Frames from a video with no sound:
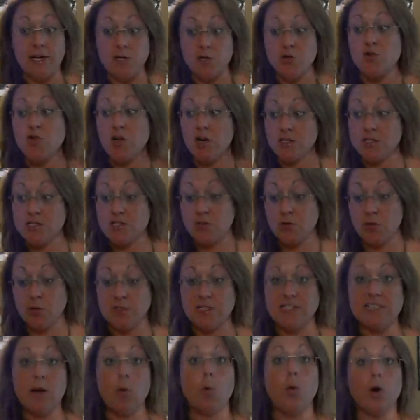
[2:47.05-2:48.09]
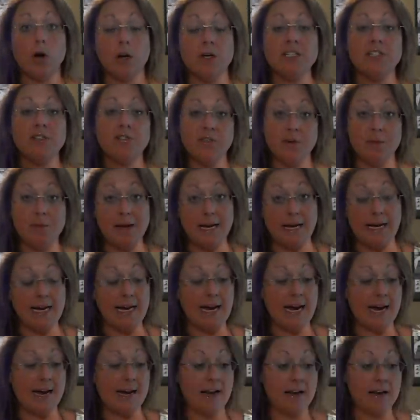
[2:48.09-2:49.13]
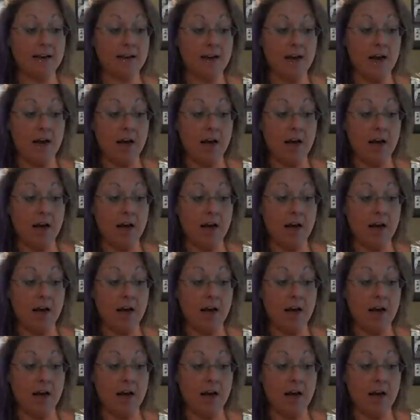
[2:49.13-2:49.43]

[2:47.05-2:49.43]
in drugstores that works for me, and